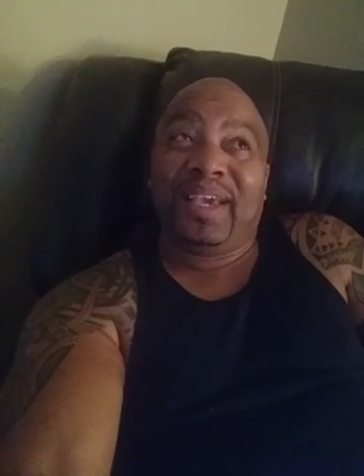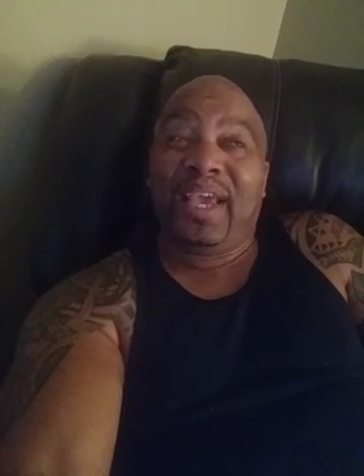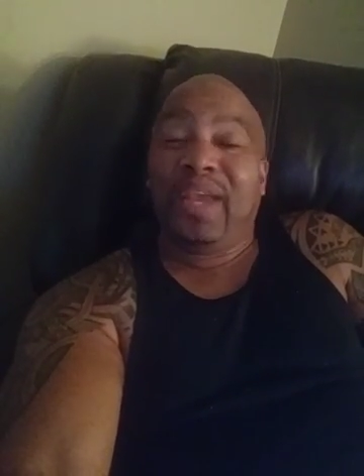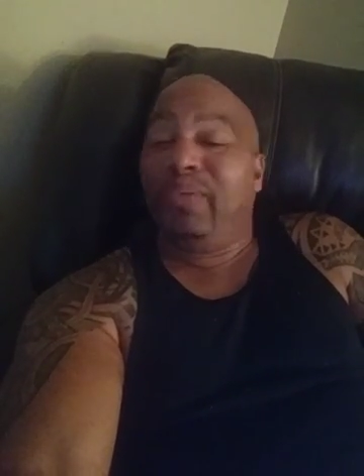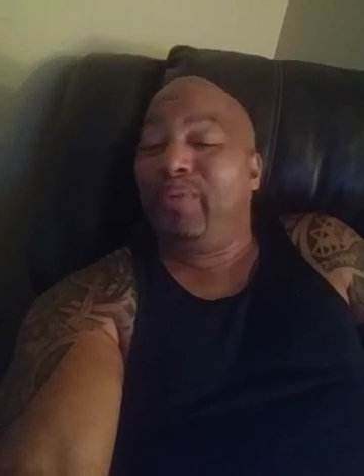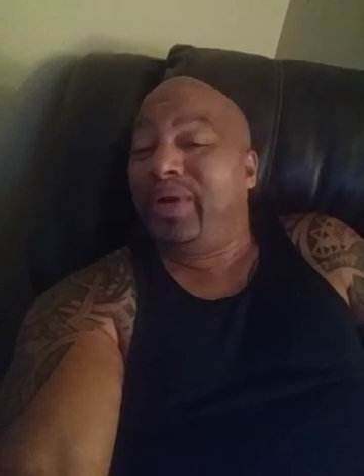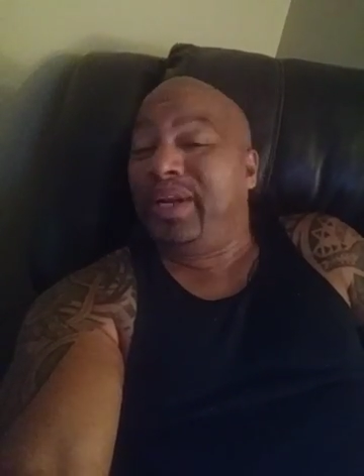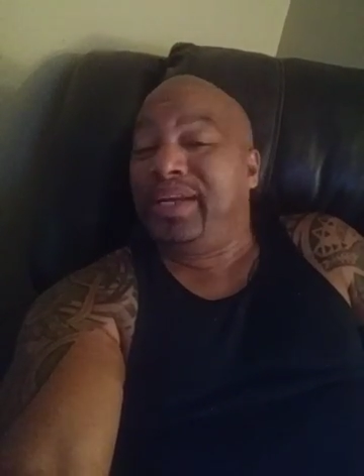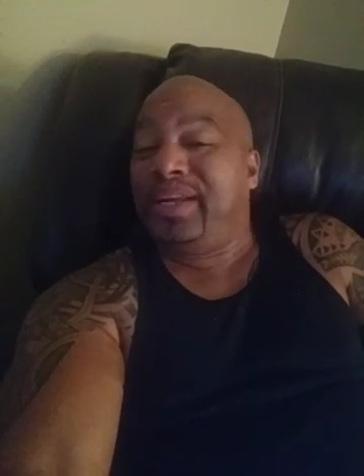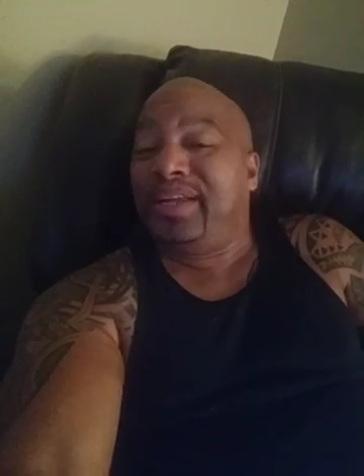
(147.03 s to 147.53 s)

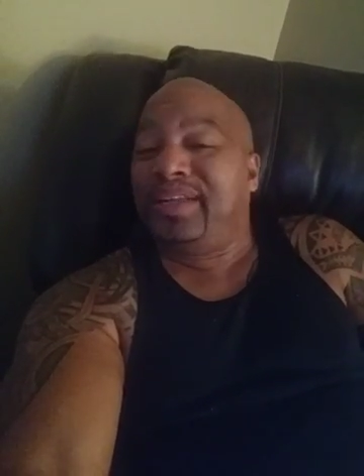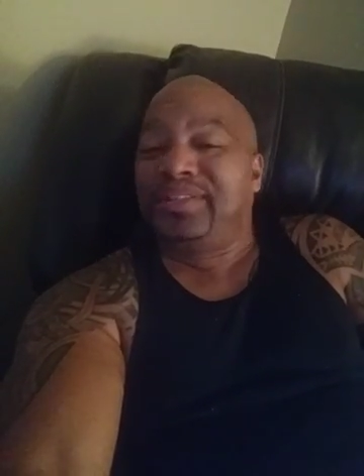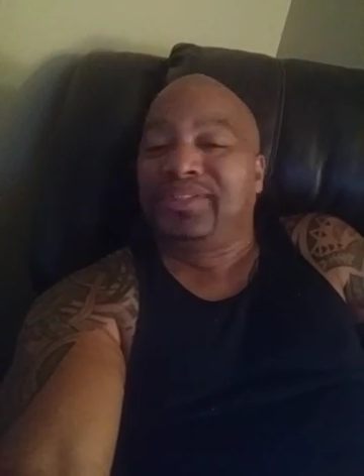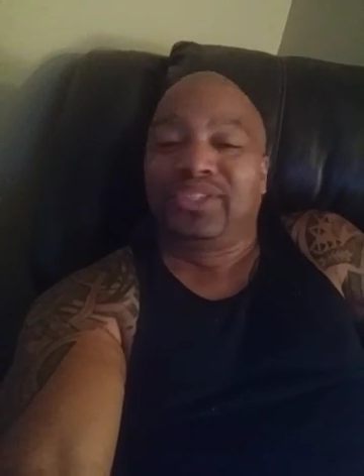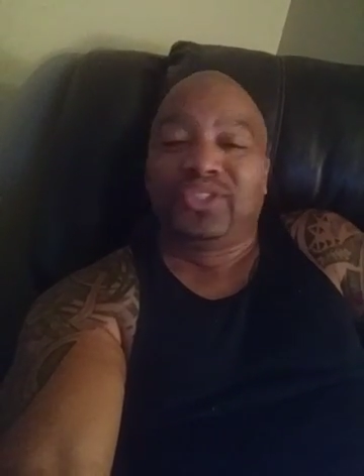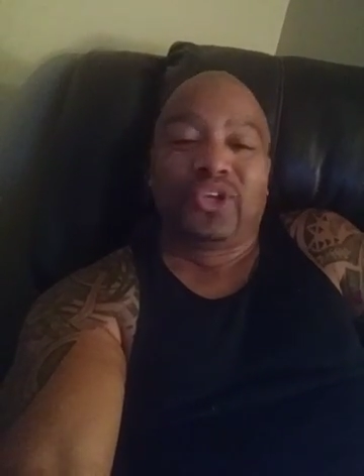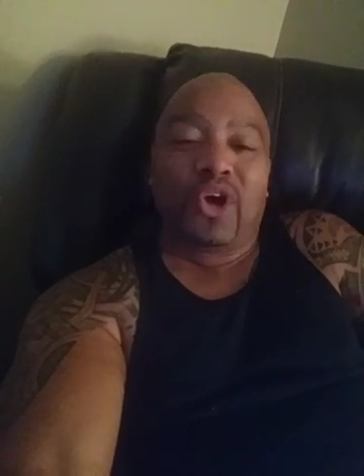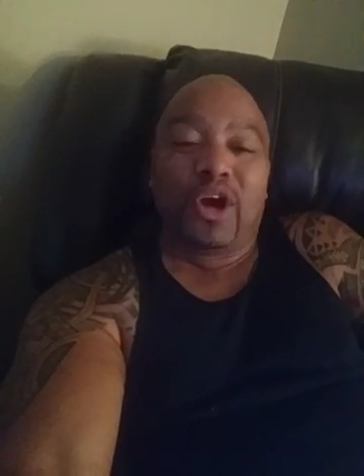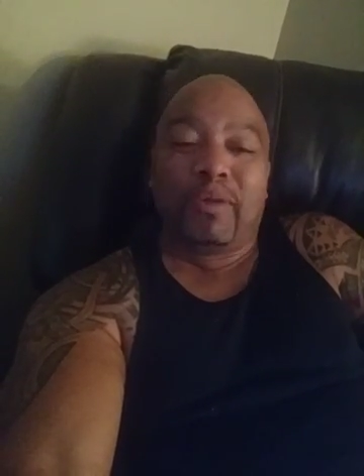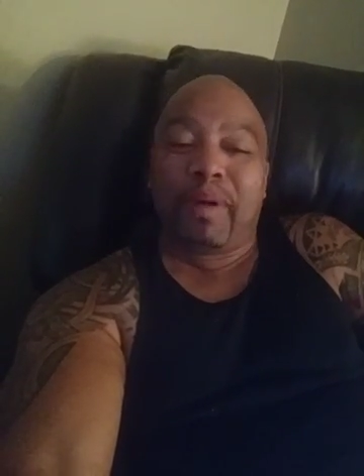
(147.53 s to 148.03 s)
ain't really nothing
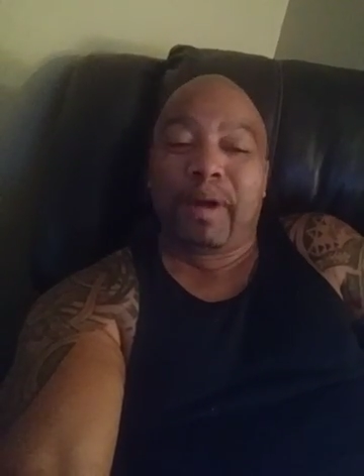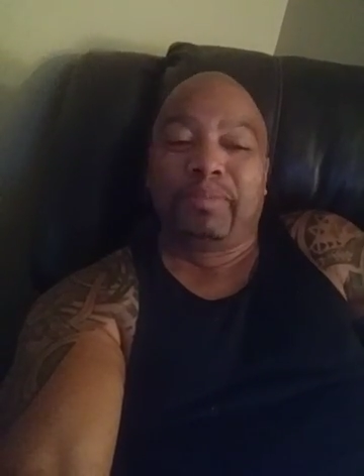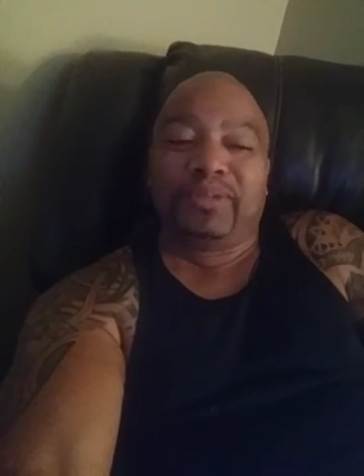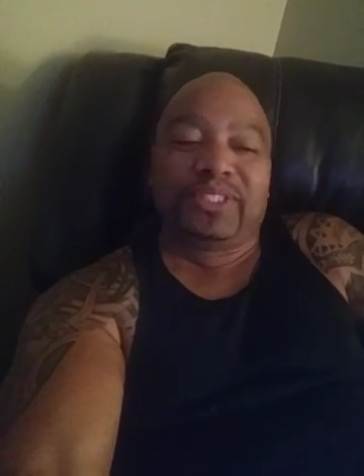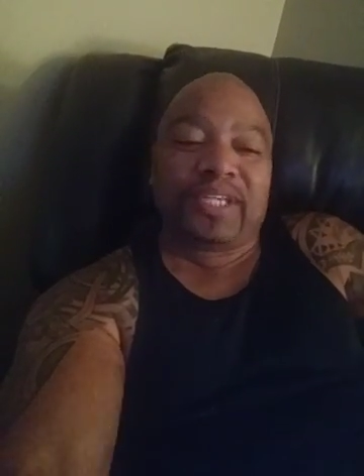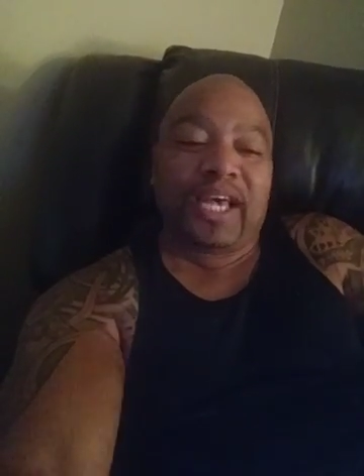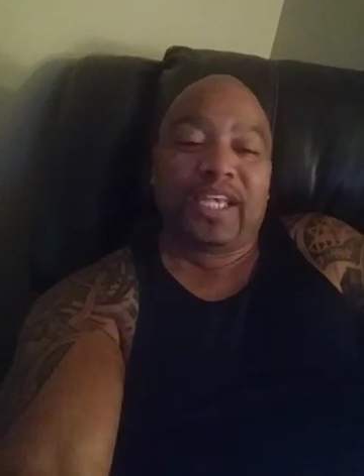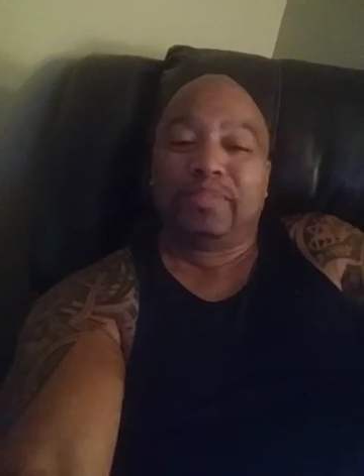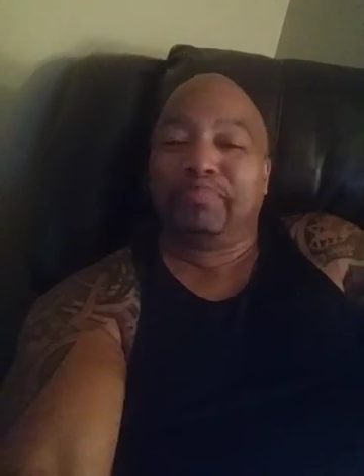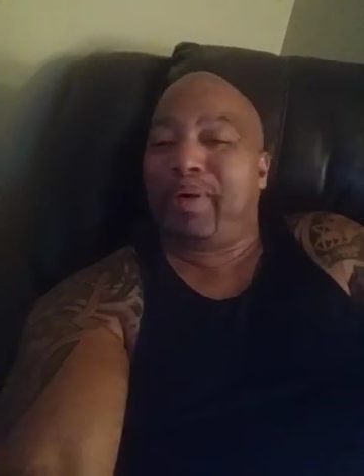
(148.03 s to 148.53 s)
else to talk about
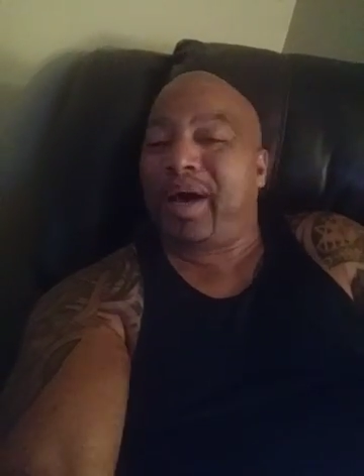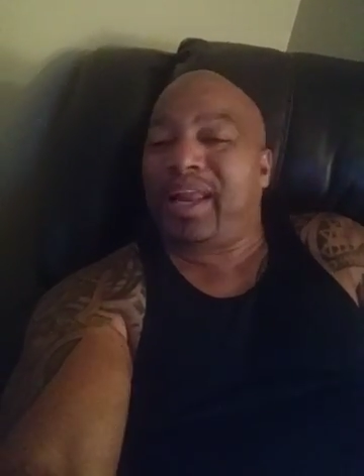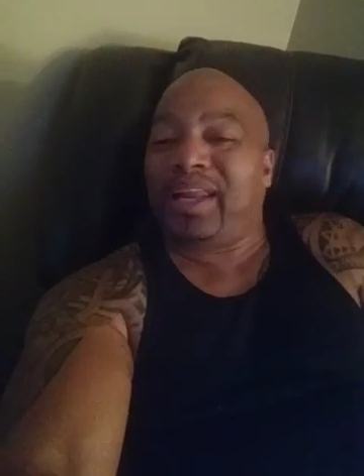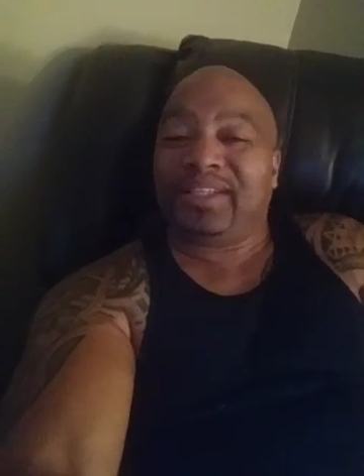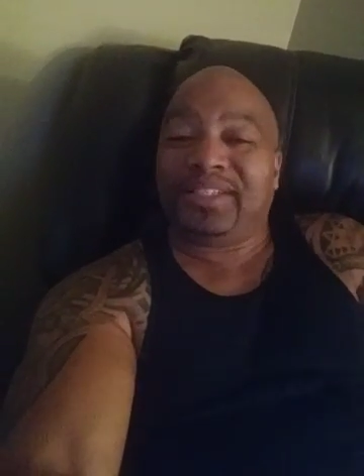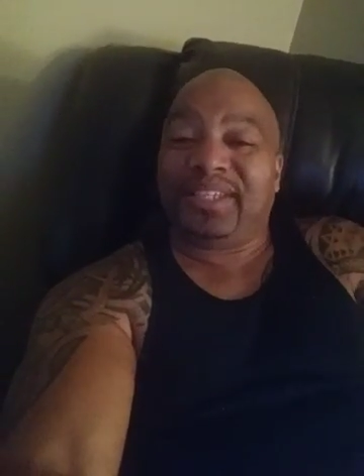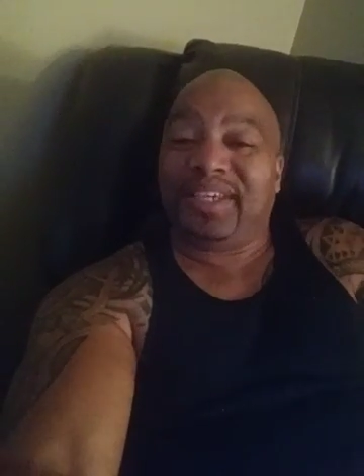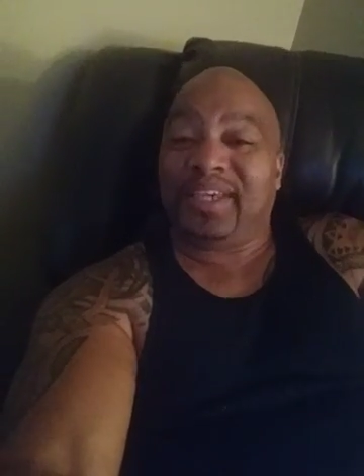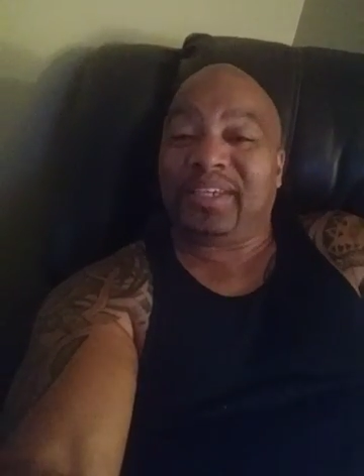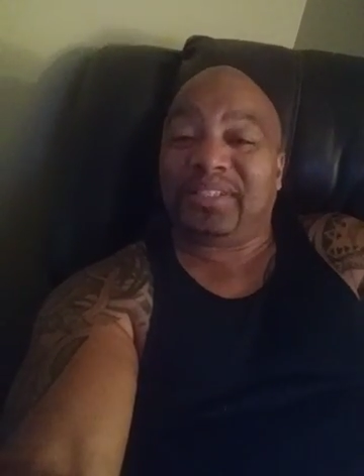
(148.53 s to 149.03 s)
besides
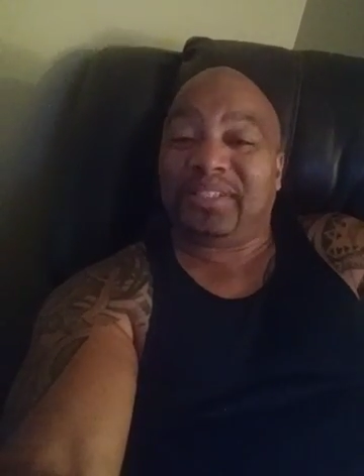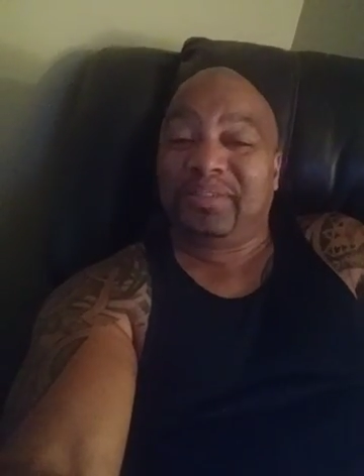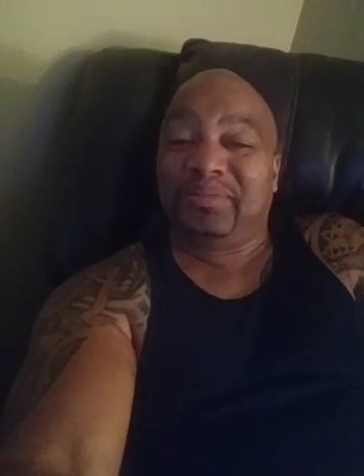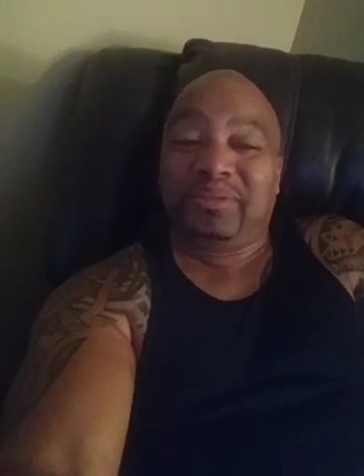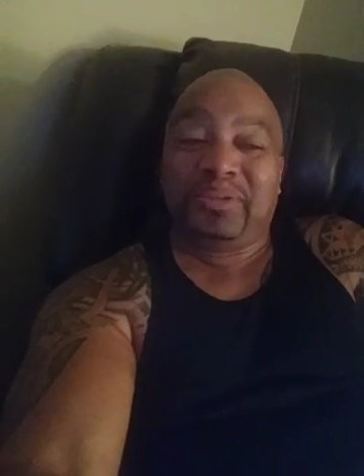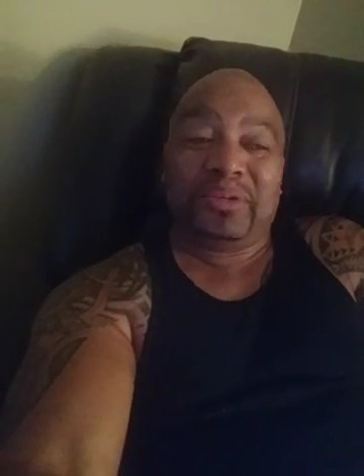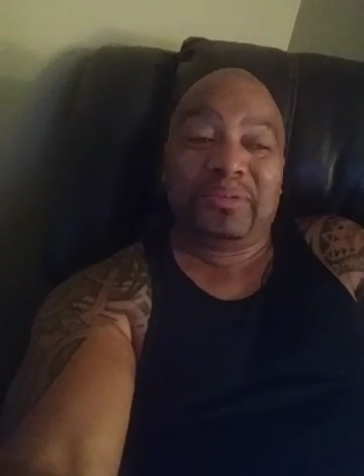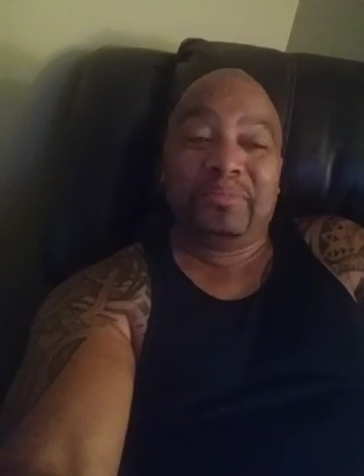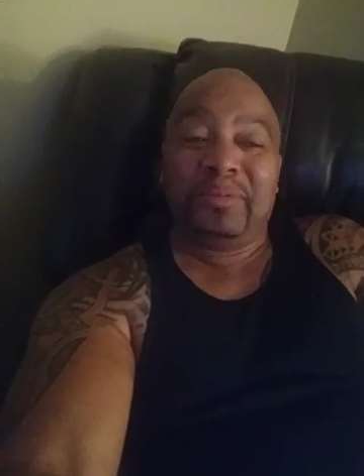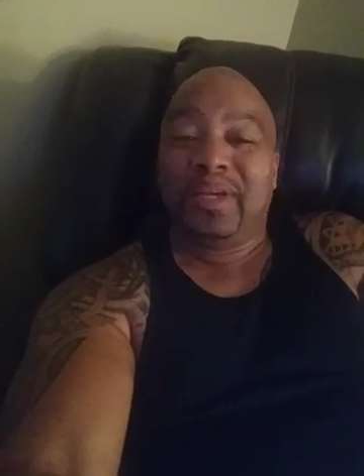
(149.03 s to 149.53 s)
politics,
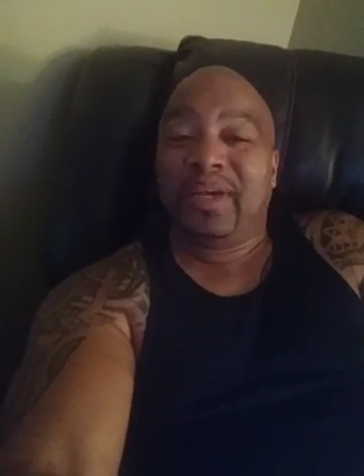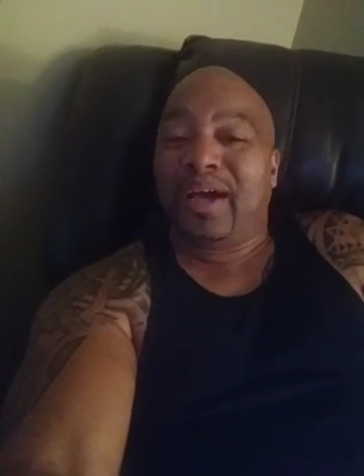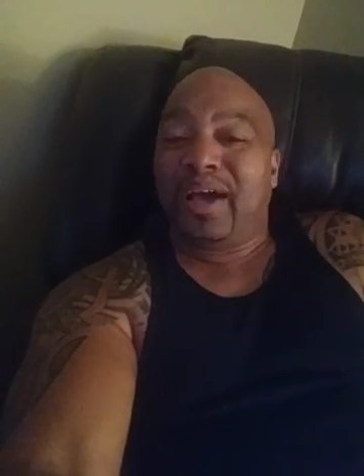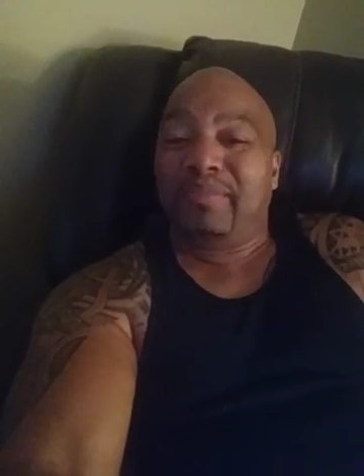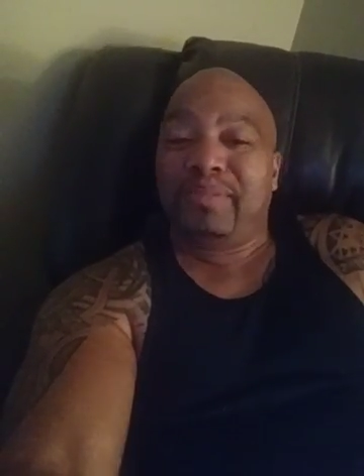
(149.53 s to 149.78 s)
you know?